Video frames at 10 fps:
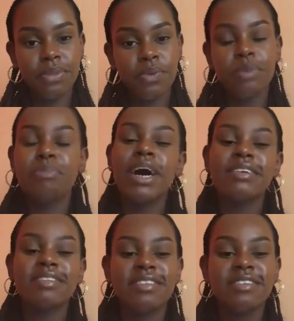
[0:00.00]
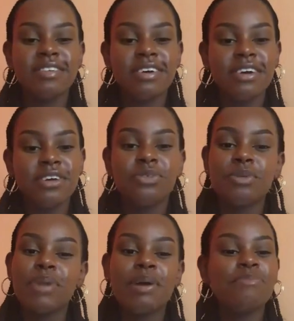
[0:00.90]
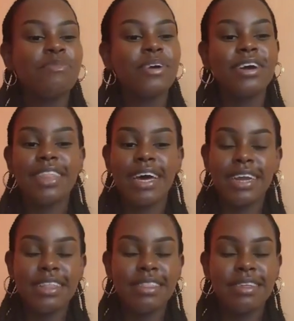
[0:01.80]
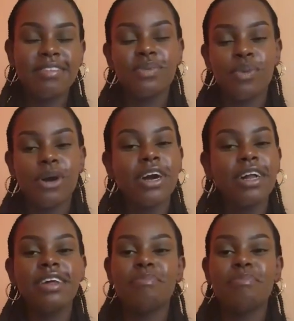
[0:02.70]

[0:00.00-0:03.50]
We must remember that in this world,